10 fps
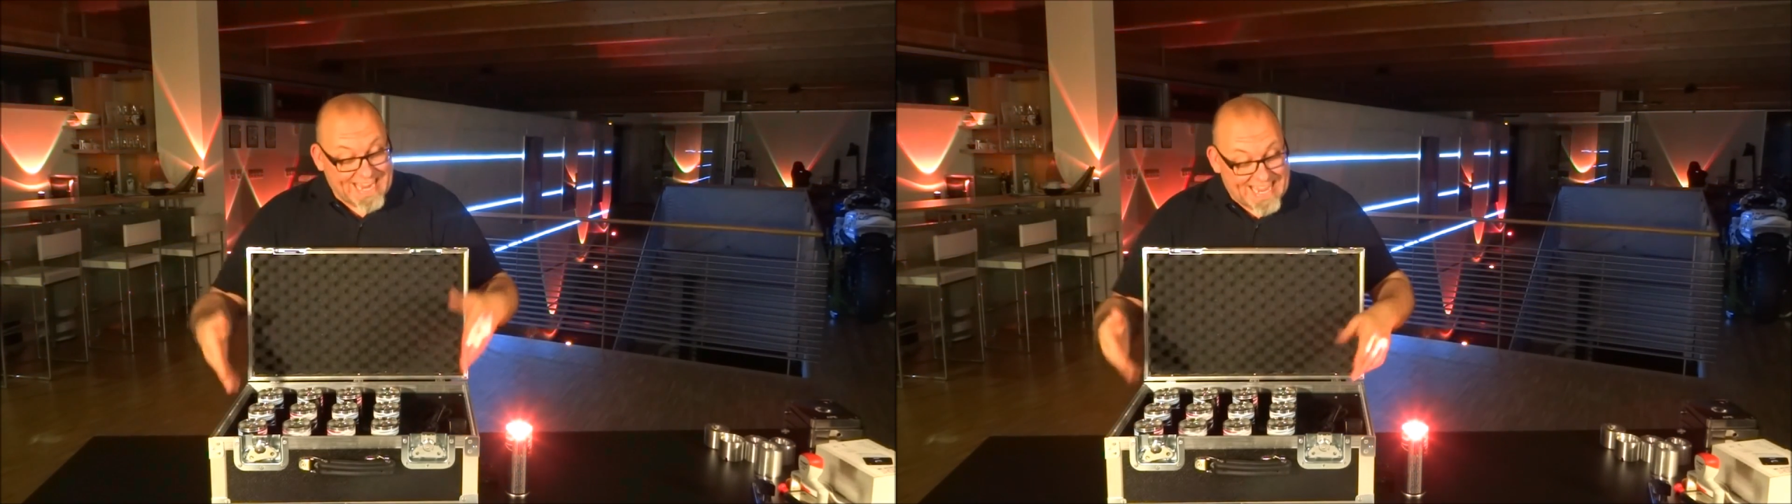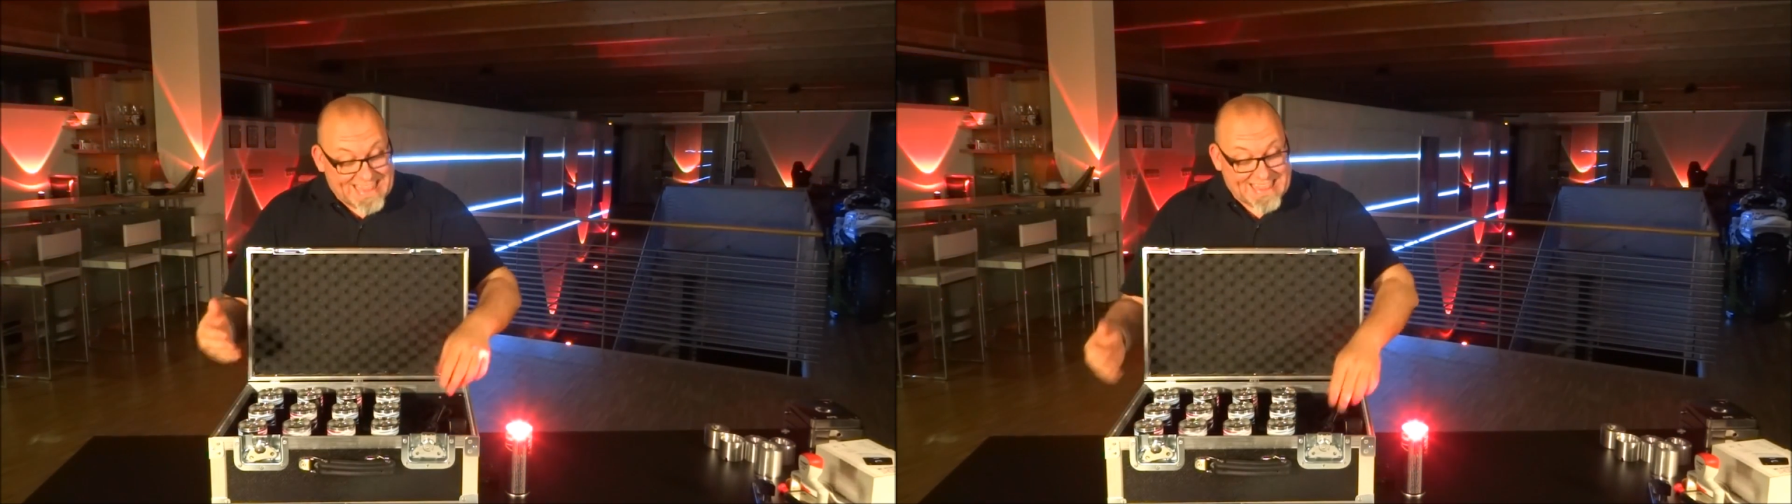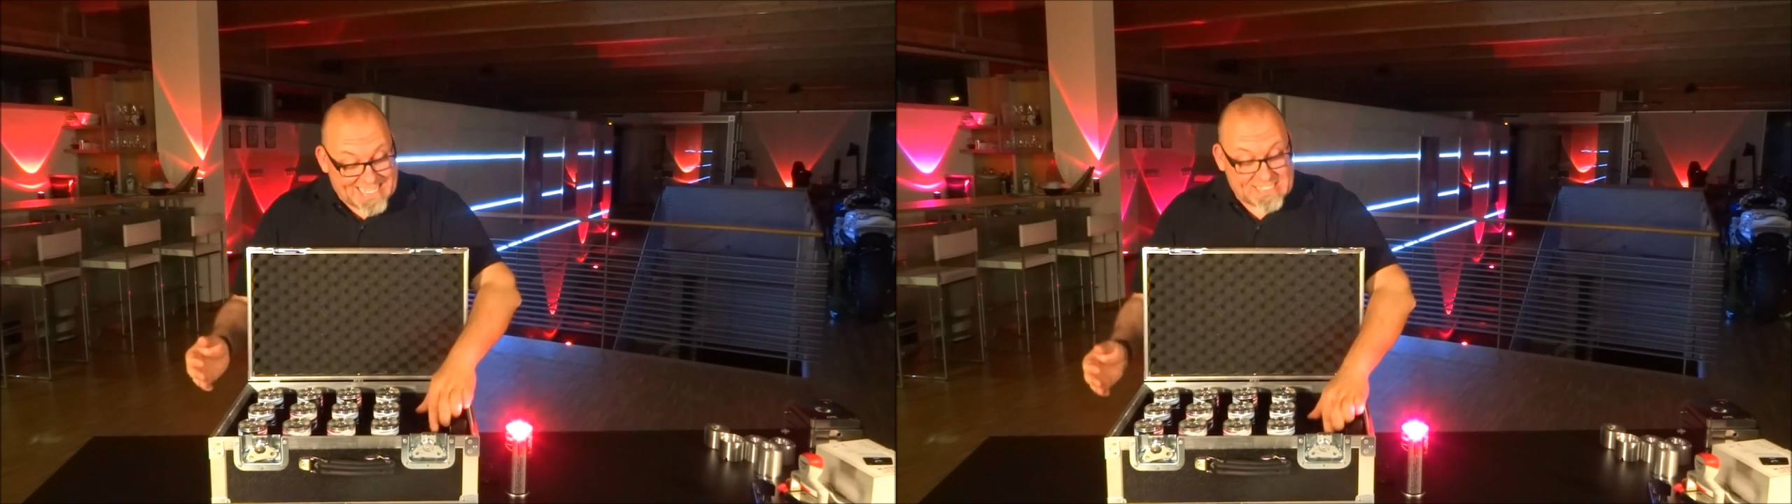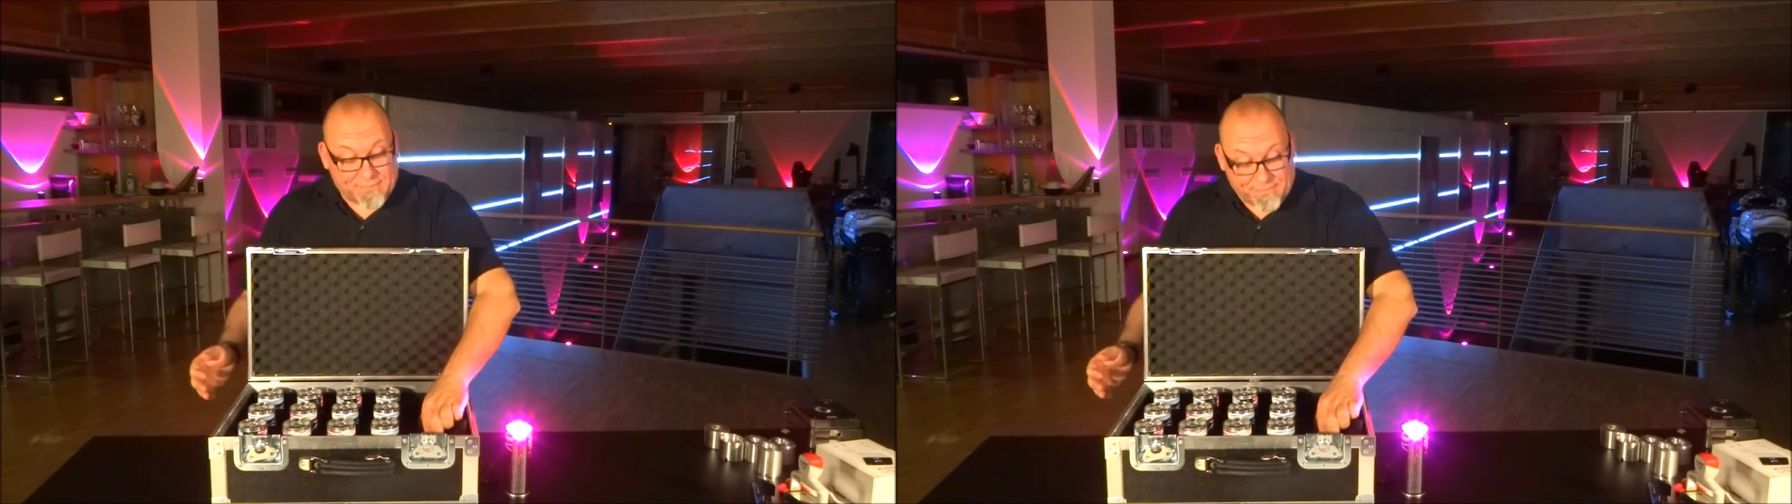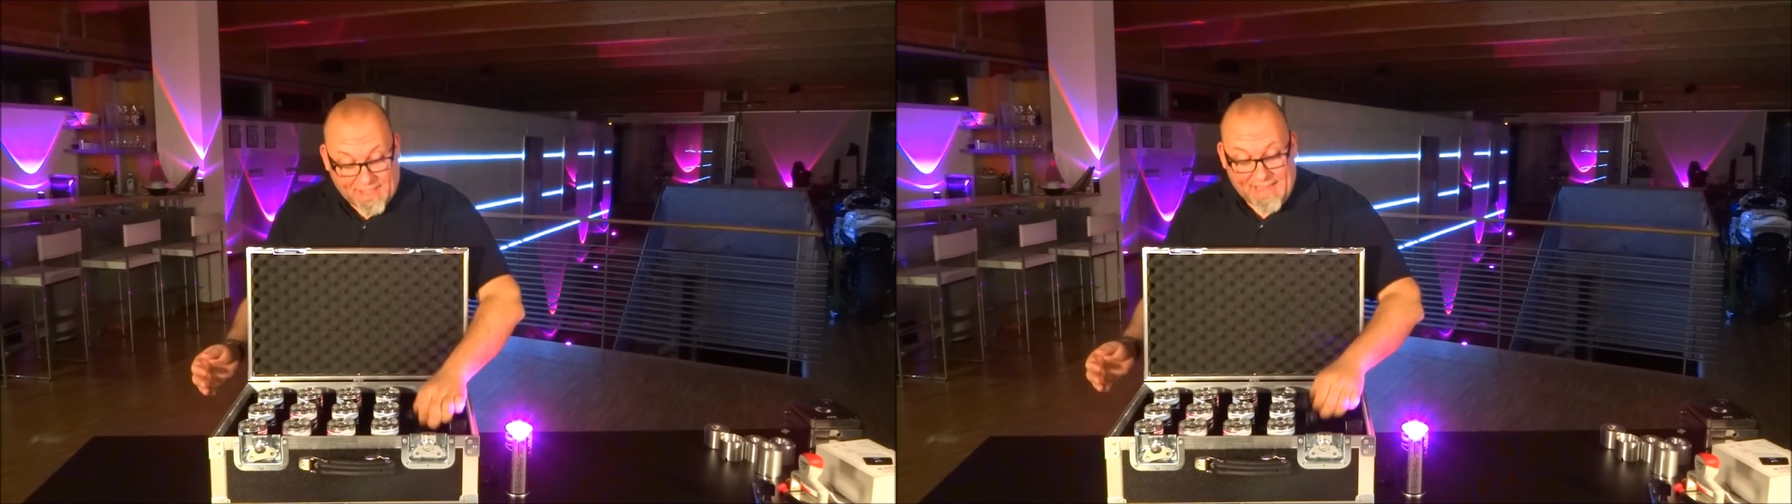in
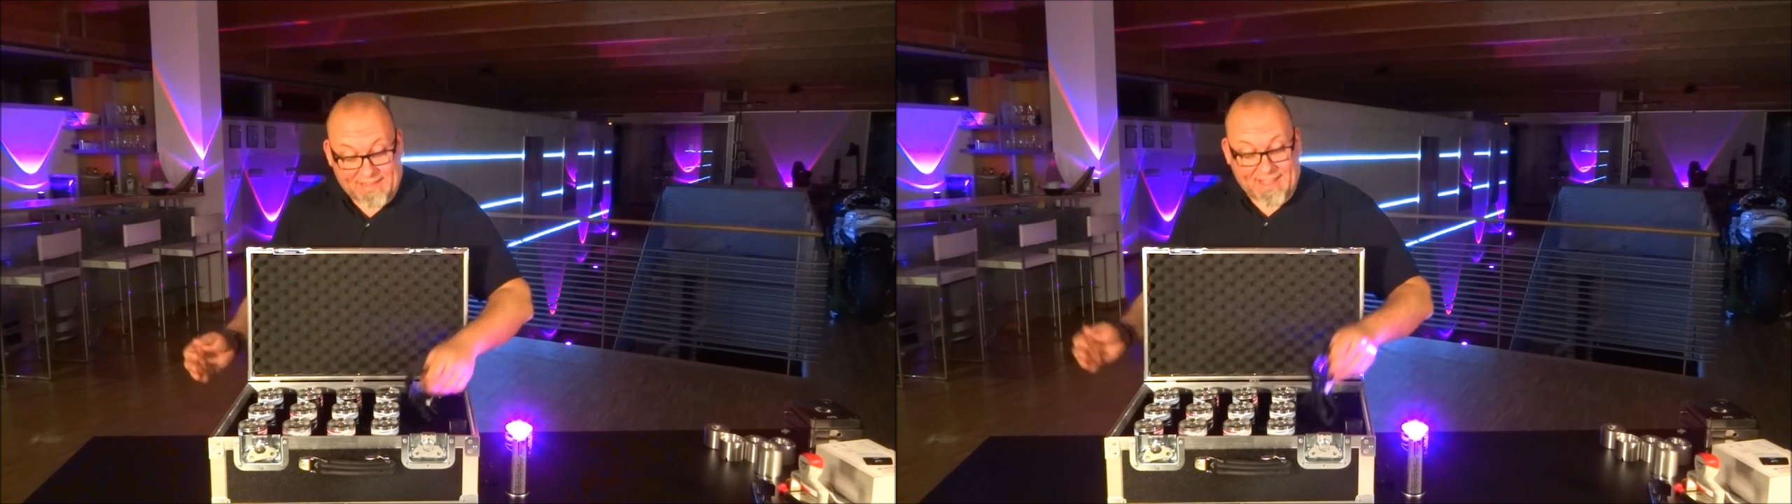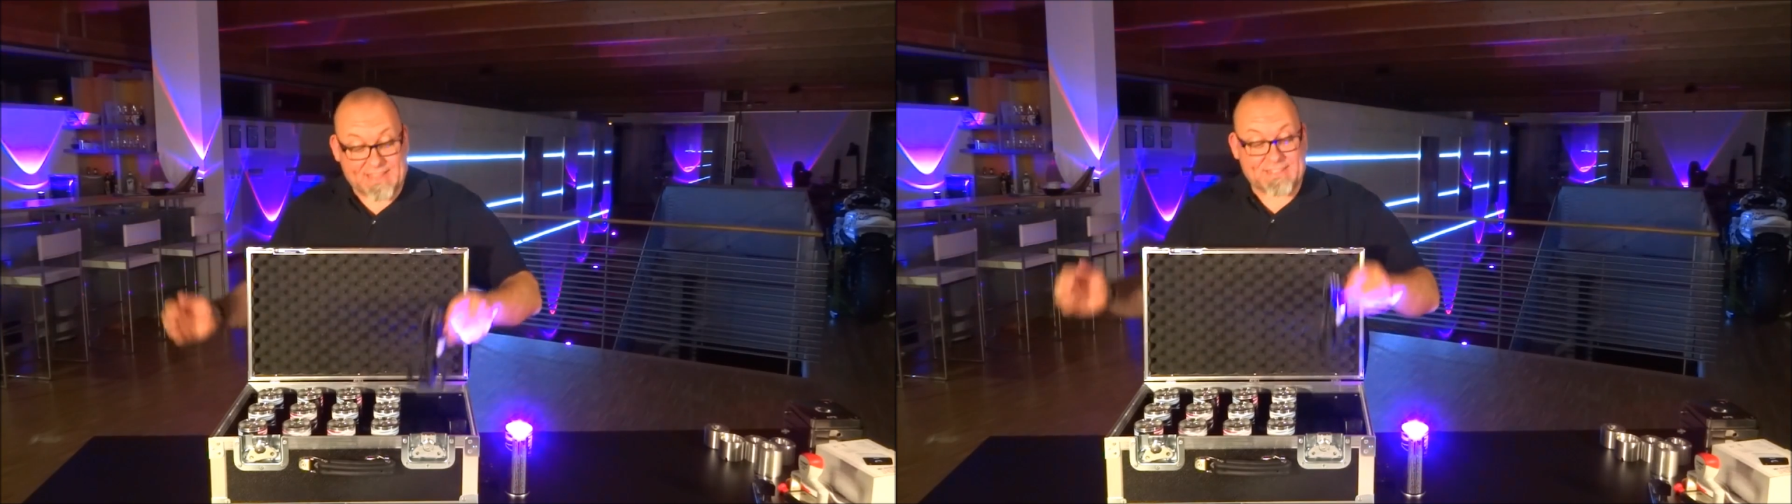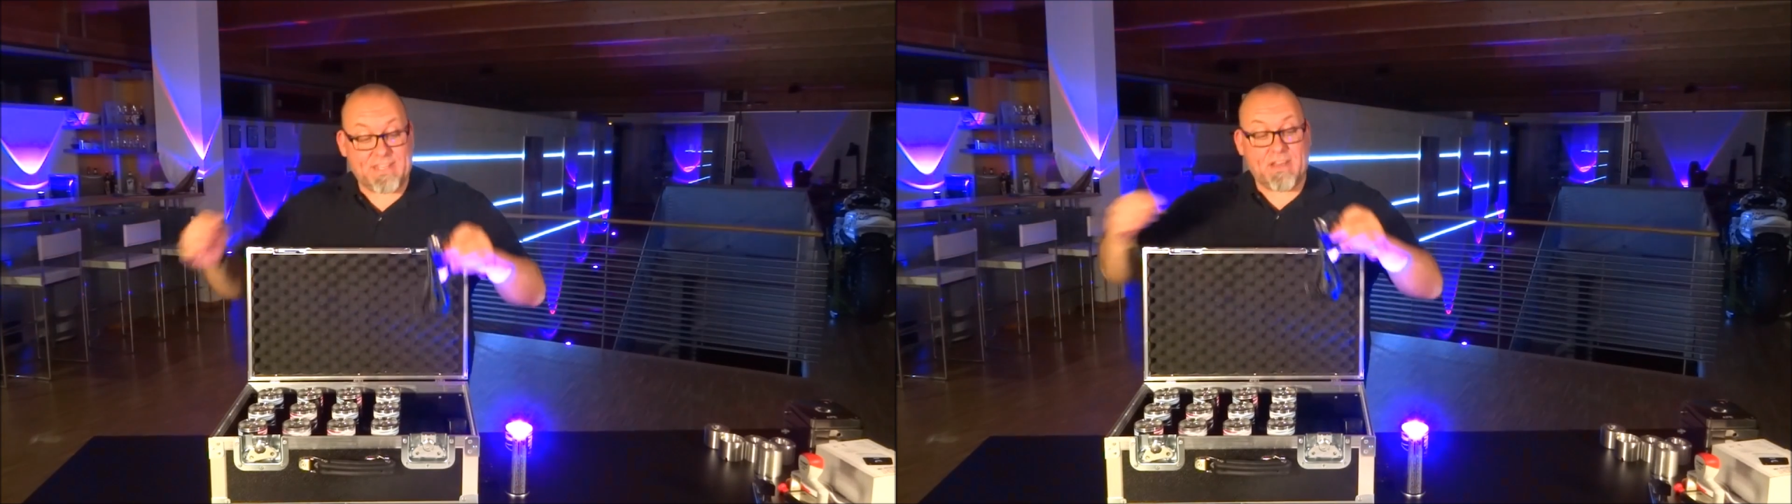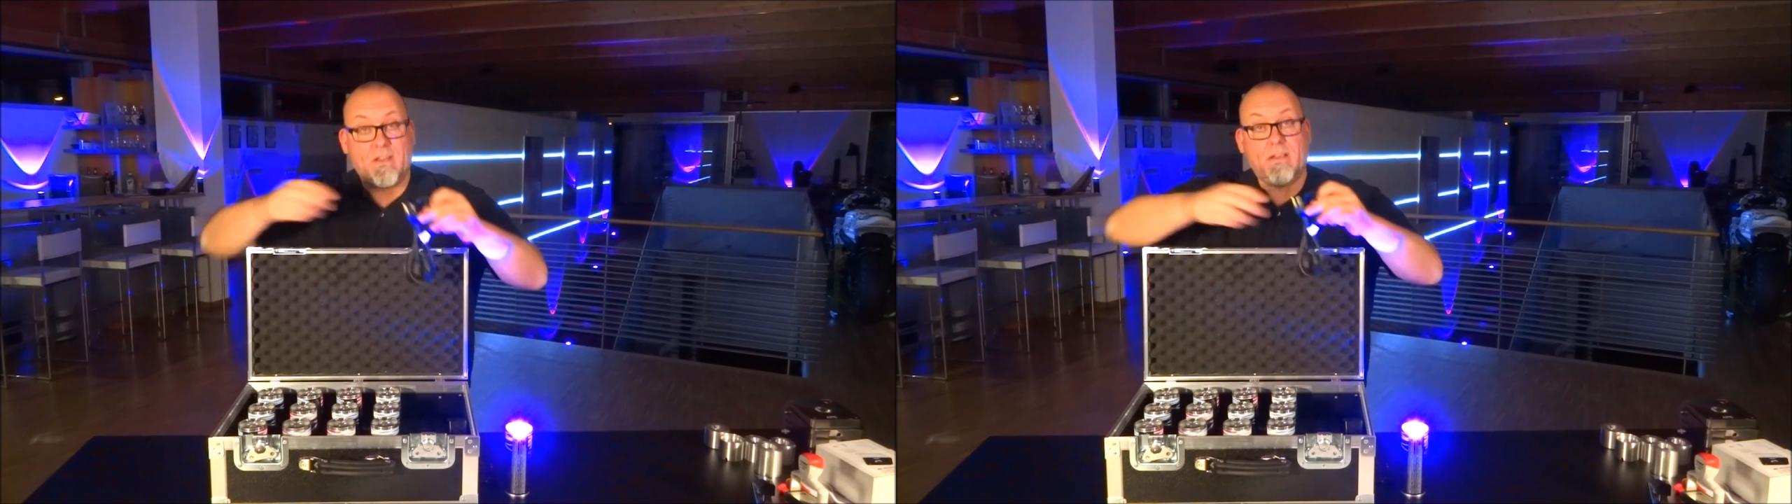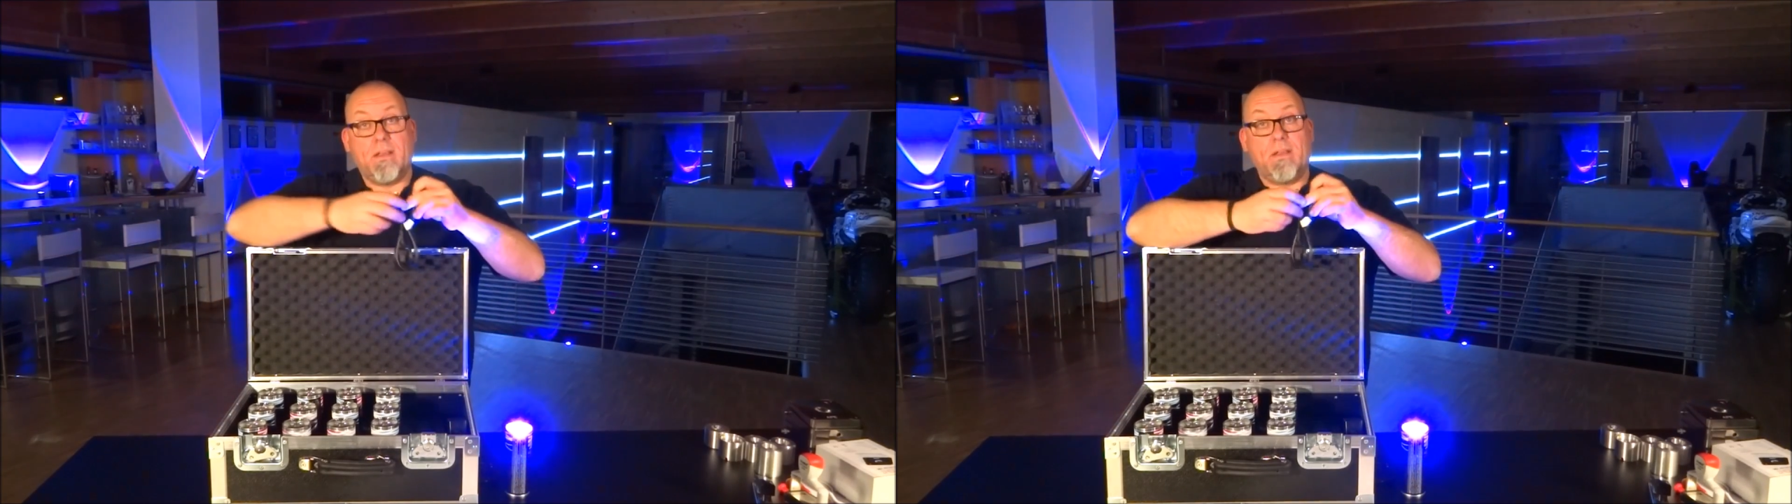this flight case
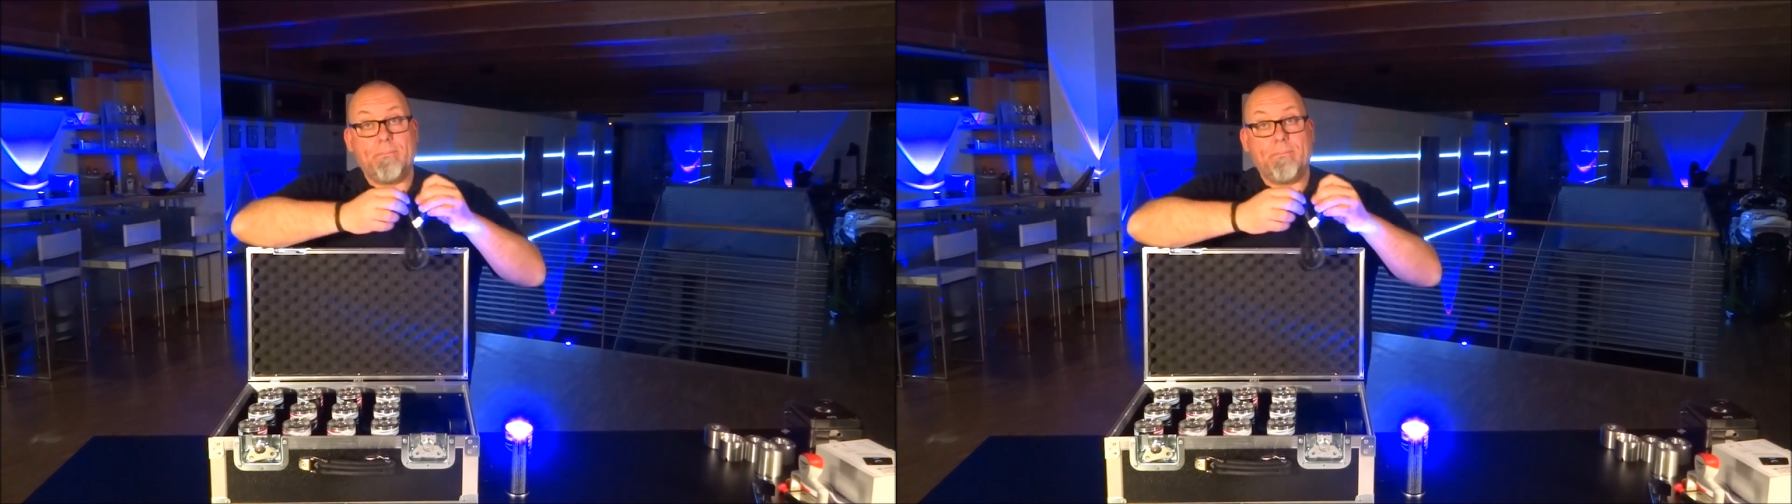here.